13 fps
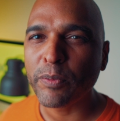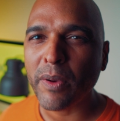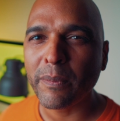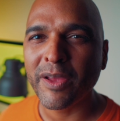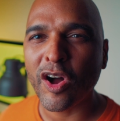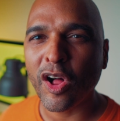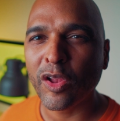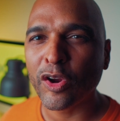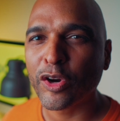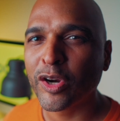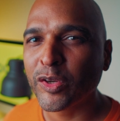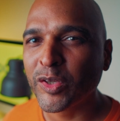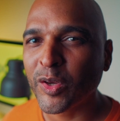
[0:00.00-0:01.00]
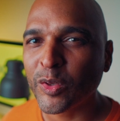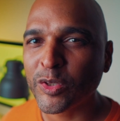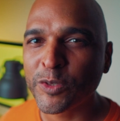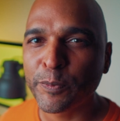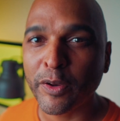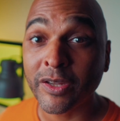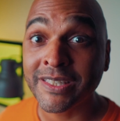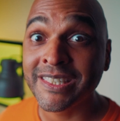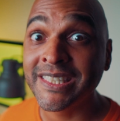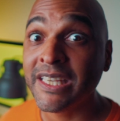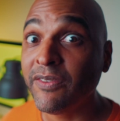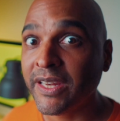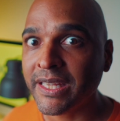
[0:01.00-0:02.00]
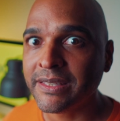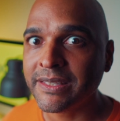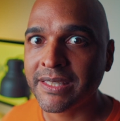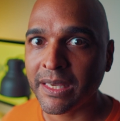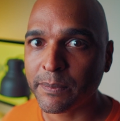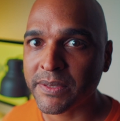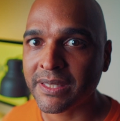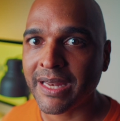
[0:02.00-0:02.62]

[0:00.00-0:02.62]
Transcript: probably all heard those productivity tips